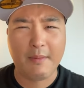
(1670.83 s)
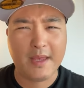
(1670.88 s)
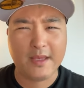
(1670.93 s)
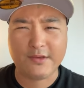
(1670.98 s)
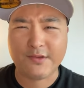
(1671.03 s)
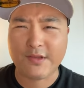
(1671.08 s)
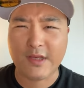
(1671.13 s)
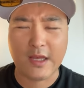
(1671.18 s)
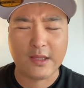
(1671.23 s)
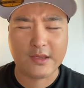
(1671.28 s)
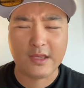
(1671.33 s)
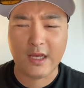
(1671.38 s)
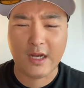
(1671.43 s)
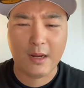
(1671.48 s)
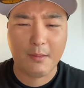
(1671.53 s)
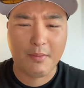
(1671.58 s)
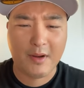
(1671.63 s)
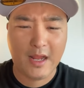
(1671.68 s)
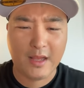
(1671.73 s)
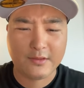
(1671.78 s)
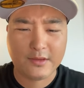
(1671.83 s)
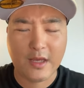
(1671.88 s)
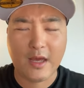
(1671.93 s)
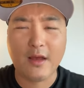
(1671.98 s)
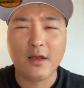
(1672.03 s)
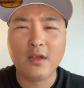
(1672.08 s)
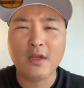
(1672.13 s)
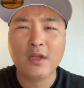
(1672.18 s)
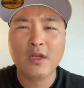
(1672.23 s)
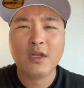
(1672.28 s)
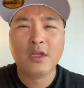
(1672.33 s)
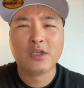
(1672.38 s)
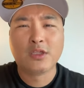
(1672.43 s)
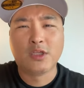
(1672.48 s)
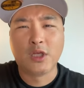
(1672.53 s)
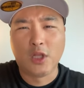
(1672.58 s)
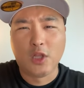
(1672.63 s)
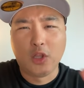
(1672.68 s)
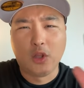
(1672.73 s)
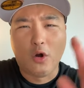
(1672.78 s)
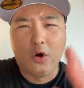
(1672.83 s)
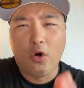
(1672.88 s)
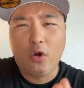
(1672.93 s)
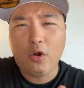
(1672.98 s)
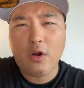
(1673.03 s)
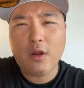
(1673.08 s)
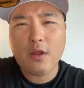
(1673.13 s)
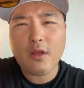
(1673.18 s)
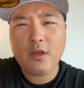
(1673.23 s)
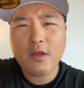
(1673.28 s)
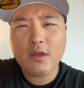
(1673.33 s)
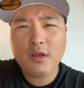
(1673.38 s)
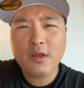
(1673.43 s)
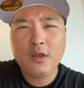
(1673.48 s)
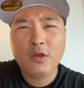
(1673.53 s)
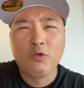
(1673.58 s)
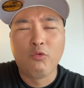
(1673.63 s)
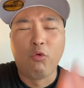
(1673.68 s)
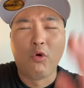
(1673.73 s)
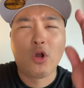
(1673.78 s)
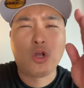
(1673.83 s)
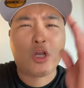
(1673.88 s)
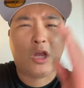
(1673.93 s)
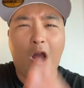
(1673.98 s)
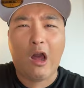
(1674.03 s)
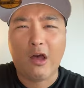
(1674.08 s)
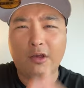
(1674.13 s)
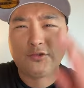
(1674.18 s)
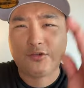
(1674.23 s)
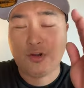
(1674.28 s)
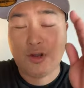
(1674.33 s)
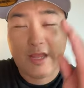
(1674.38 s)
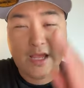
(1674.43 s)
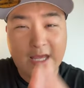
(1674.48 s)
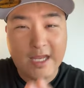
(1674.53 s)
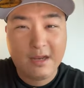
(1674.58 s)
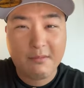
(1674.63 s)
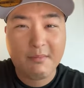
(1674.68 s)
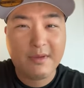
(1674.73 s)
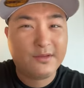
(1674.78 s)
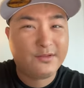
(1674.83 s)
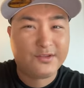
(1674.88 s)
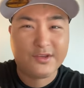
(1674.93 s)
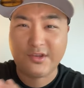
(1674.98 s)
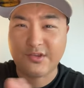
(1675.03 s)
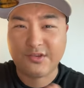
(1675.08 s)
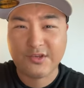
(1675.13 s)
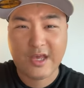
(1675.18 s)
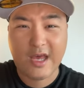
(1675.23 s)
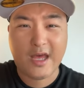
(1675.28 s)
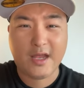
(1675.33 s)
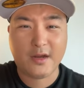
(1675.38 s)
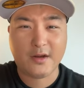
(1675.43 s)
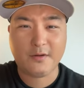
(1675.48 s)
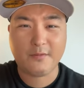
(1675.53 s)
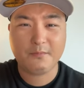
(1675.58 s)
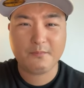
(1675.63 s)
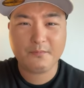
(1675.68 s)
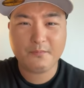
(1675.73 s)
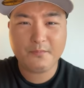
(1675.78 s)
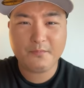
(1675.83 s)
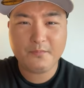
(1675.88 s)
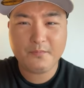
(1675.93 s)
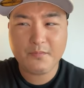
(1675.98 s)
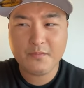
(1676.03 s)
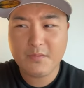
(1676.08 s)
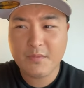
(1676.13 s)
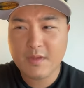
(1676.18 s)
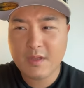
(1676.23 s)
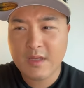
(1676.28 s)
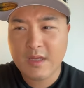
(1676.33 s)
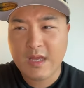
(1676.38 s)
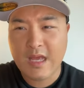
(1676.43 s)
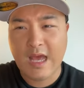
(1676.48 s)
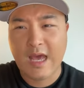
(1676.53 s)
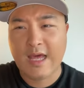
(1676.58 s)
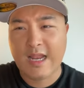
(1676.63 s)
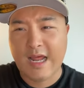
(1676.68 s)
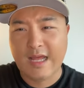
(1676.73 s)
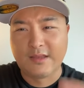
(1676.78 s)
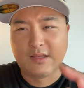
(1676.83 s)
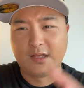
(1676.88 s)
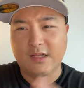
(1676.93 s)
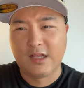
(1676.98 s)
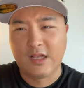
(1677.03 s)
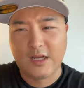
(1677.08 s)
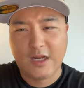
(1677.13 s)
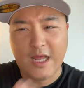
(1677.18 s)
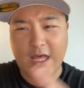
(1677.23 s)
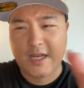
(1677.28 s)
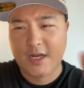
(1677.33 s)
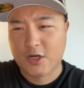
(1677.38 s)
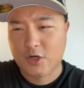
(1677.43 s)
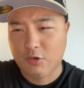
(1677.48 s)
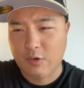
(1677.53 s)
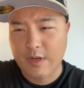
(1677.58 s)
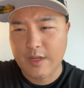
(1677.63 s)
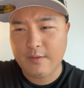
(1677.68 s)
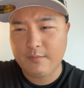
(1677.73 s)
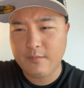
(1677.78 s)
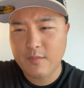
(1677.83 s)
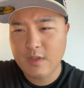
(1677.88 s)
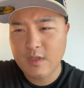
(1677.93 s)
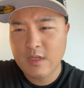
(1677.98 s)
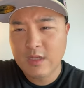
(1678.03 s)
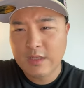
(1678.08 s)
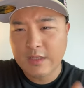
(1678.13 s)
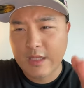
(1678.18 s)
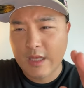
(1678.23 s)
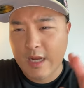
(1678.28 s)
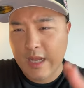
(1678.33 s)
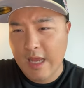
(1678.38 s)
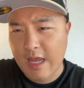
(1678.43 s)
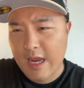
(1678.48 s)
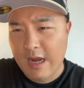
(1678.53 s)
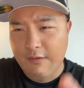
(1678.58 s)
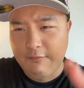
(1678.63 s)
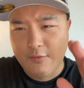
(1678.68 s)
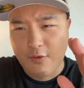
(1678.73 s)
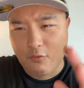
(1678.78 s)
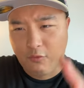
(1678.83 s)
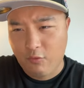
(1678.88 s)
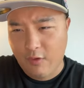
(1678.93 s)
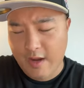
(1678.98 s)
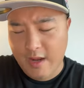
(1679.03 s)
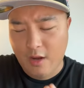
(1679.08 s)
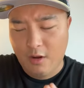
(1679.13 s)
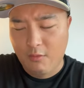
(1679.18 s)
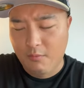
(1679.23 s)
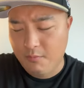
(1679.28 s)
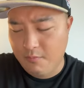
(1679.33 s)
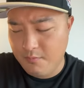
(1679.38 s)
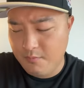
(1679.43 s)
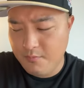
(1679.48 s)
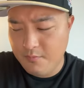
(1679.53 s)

The Lord will cause your enemies to scatter. And I declare and I decree that every realm